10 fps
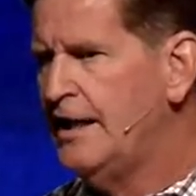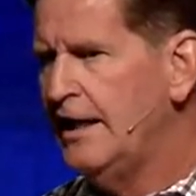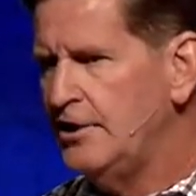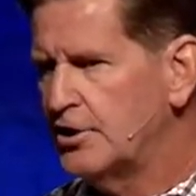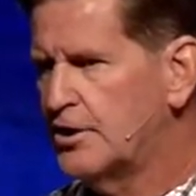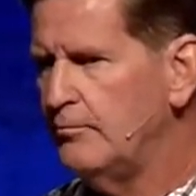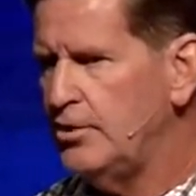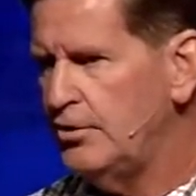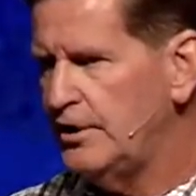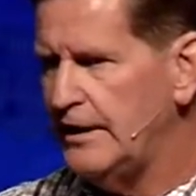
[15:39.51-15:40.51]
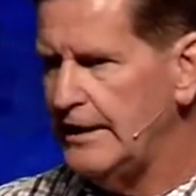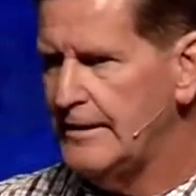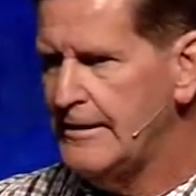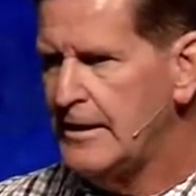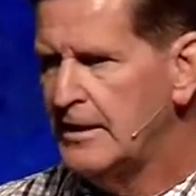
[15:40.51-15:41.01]
in your
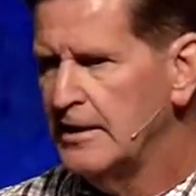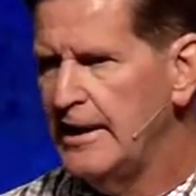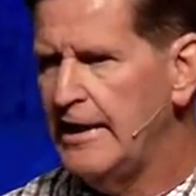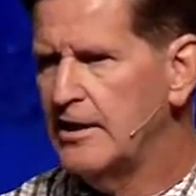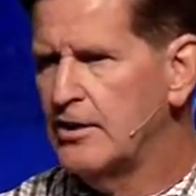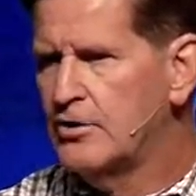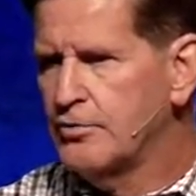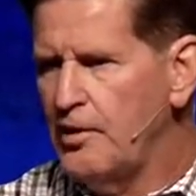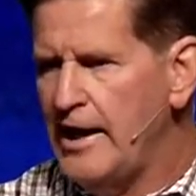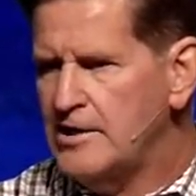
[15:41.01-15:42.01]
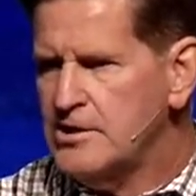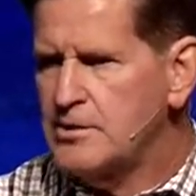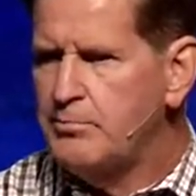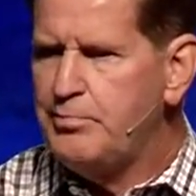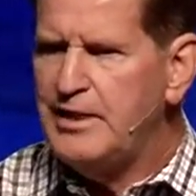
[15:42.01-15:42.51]
community, let Christ
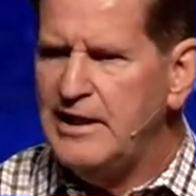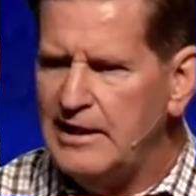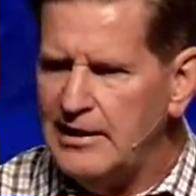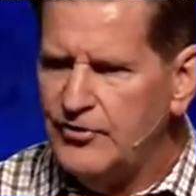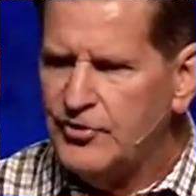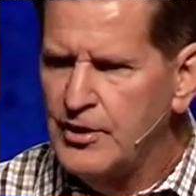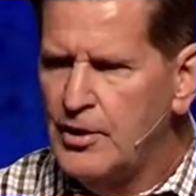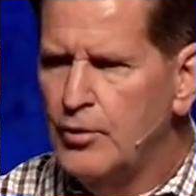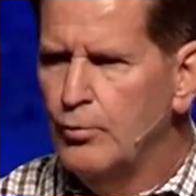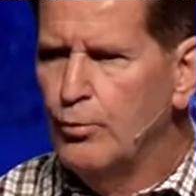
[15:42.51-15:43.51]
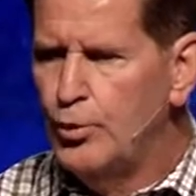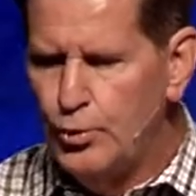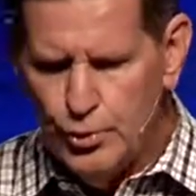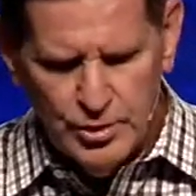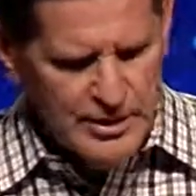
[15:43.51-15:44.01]
peace
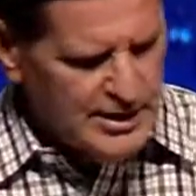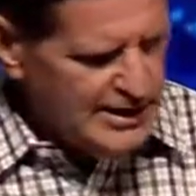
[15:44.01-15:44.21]
rule